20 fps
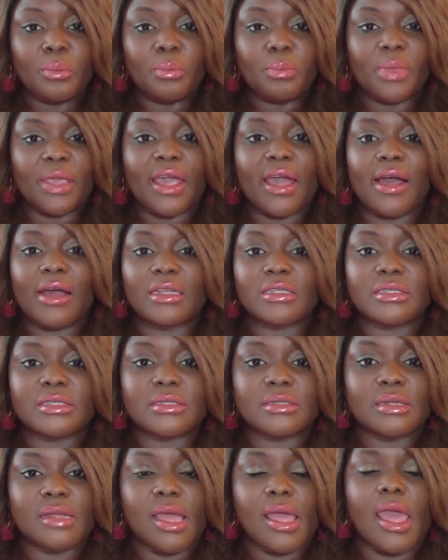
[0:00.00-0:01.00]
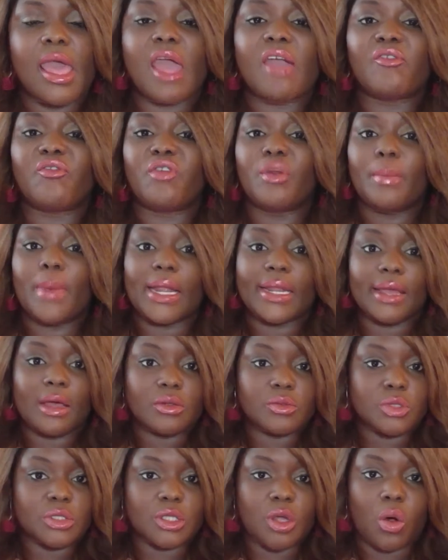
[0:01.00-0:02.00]
Because everybody
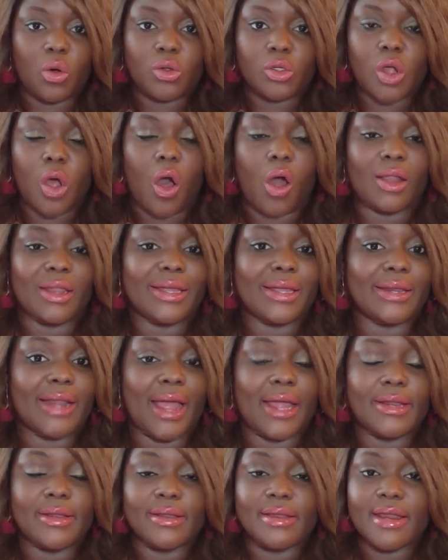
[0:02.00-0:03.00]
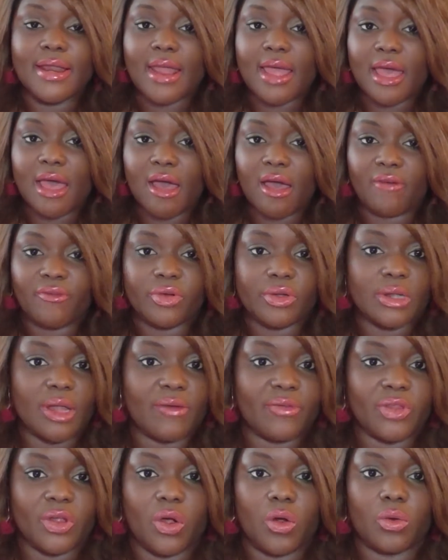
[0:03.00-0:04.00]
else was cold calling and I never
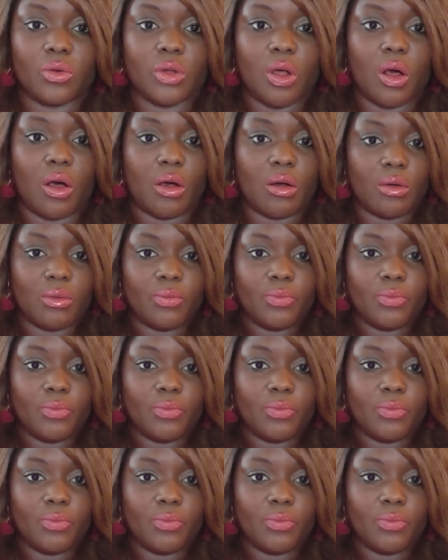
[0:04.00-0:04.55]
loved to cold call.